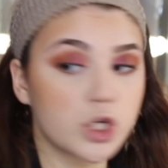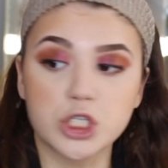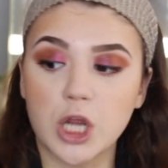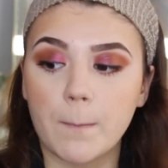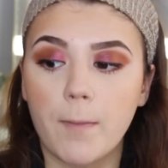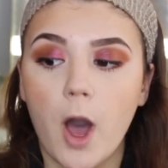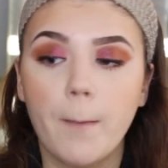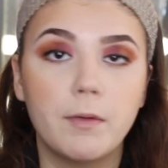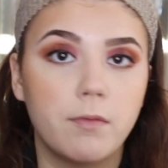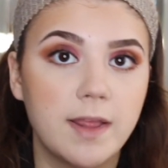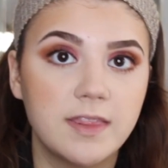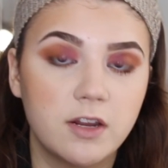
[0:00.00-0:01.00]
I'm just going to pop
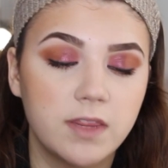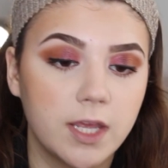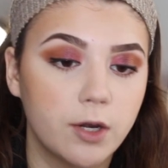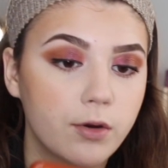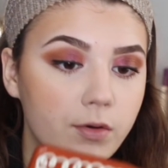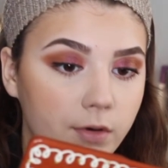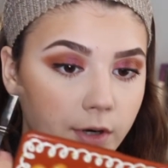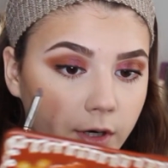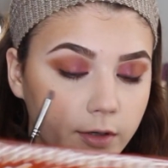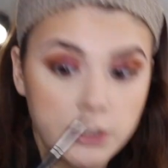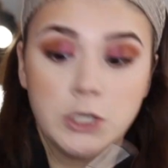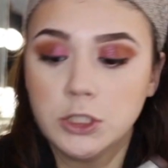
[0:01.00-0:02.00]
it right there in the inner
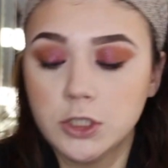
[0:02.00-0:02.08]
corner.